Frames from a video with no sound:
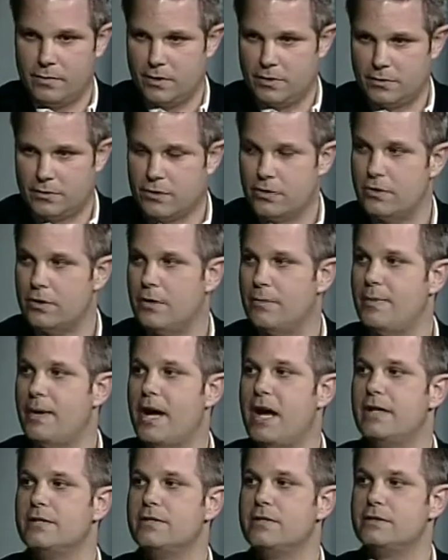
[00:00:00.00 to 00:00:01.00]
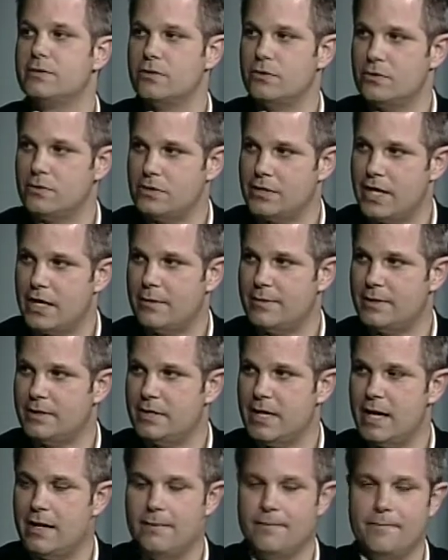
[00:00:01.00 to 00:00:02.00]
certain deposit, certain settlement
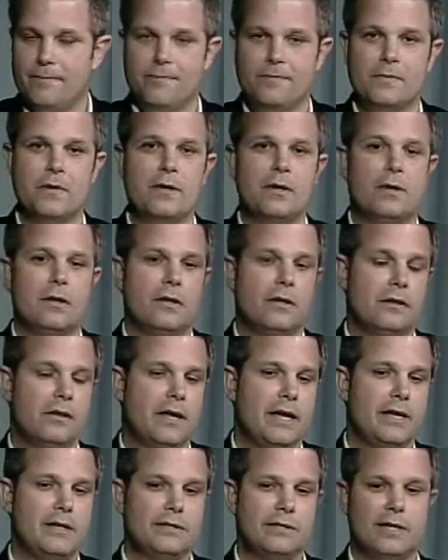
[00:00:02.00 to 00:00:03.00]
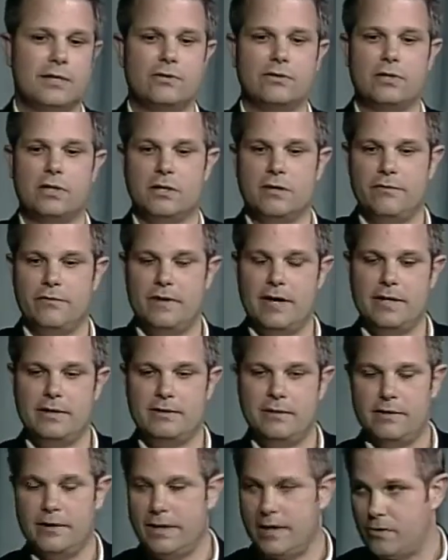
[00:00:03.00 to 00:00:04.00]
date. They essentially convey
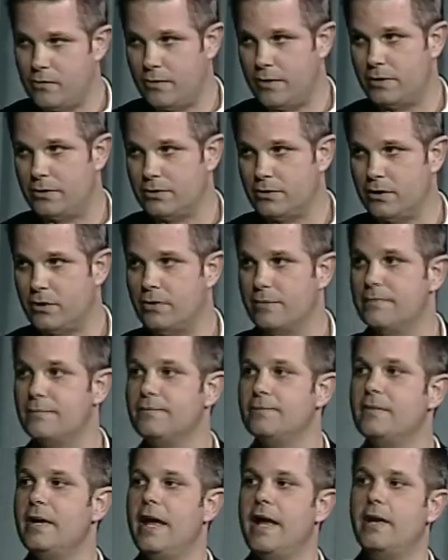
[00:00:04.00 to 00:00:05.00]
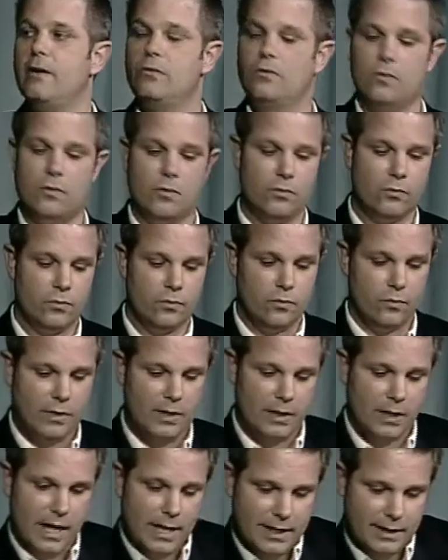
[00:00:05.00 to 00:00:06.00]
to their realtor, hey, well, we
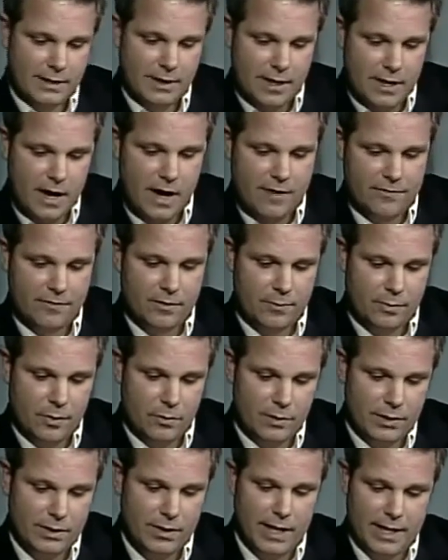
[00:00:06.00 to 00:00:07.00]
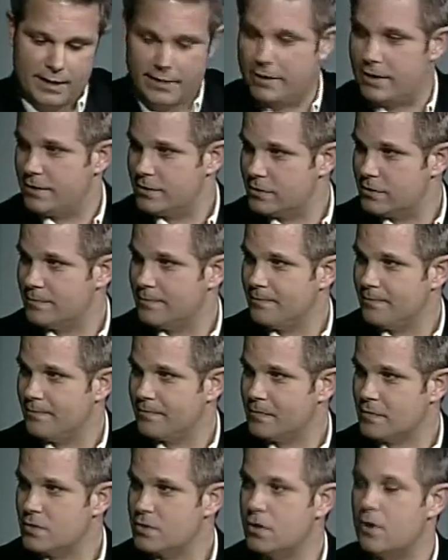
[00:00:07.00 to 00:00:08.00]
like the offer, but we'd like this.
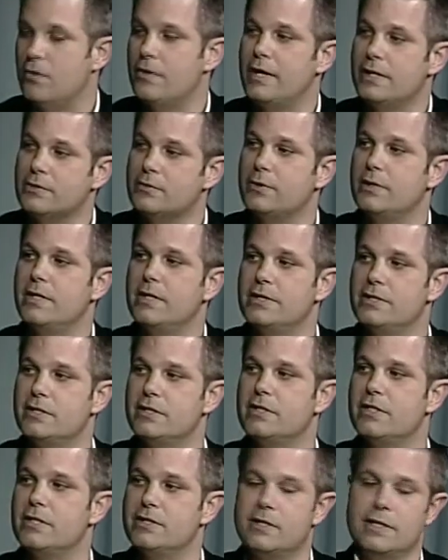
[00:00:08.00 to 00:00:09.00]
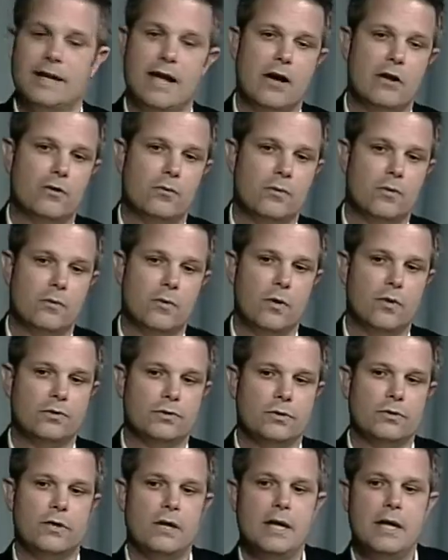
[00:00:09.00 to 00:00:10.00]
So that's what it is. It's a counter
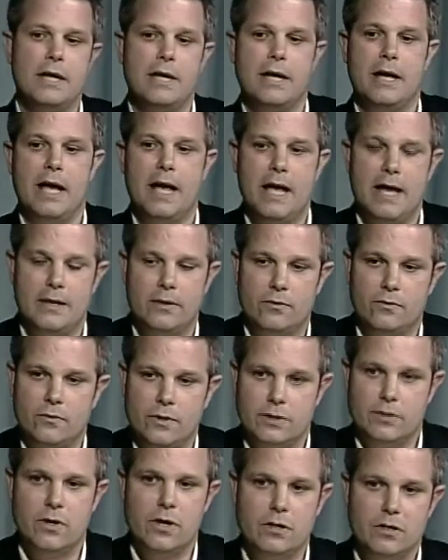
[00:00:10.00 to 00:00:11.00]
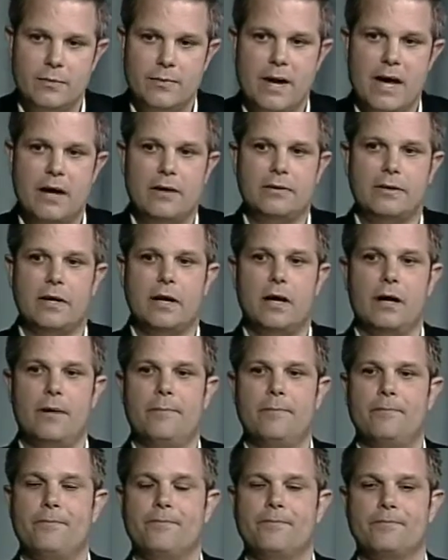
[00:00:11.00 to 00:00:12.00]
proposal. And we talked about
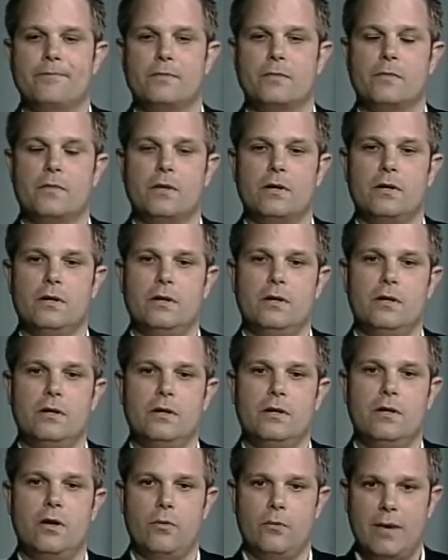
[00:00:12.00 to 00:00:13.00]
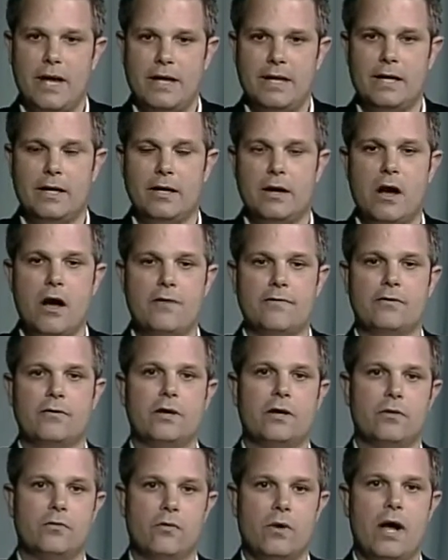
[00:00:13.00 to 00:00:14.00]
making an offer
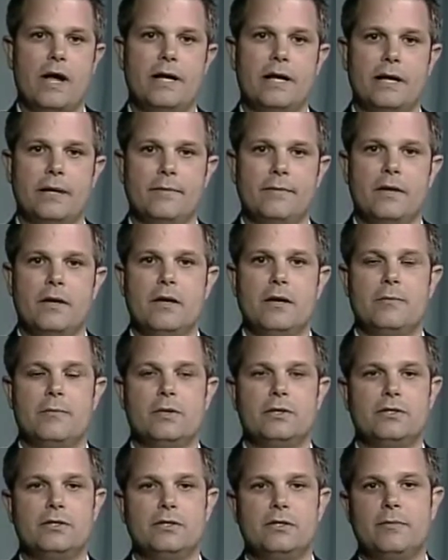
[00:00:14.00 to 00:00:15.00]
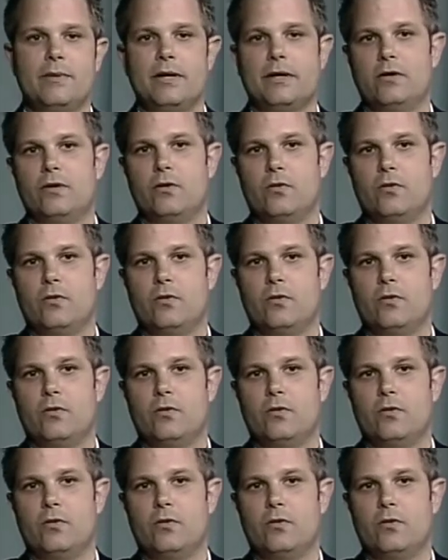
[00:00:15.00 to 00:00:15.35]
in writing, but just to make you